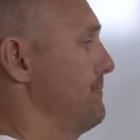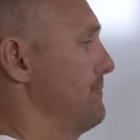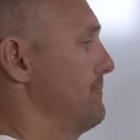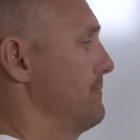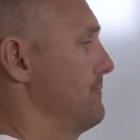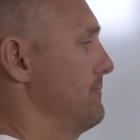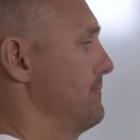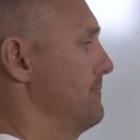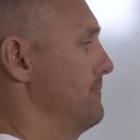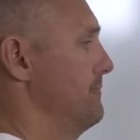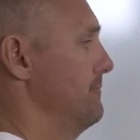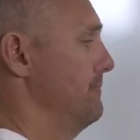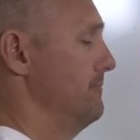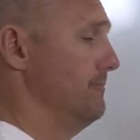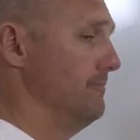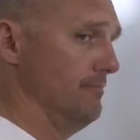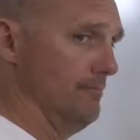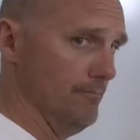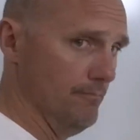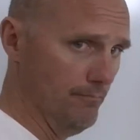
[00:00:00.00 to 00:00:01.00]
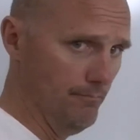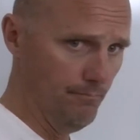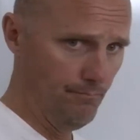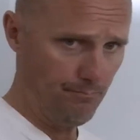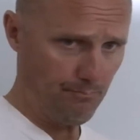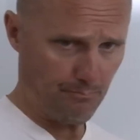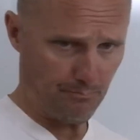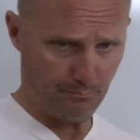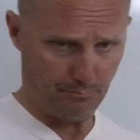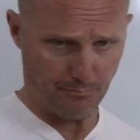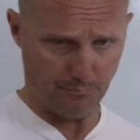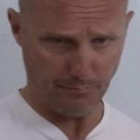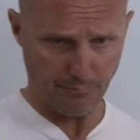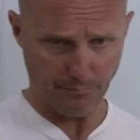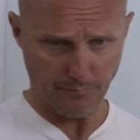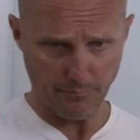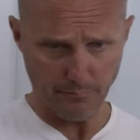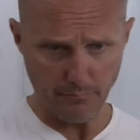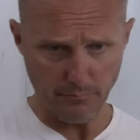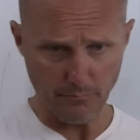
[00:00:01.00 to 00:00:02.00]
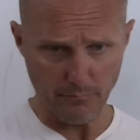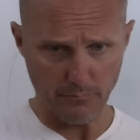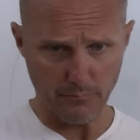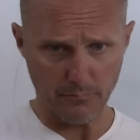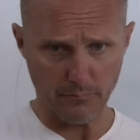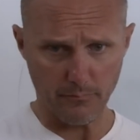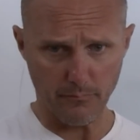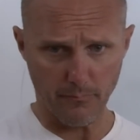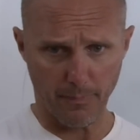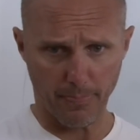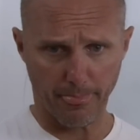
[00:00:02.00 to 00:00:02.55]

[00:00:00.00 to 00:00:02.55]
(no one is talking)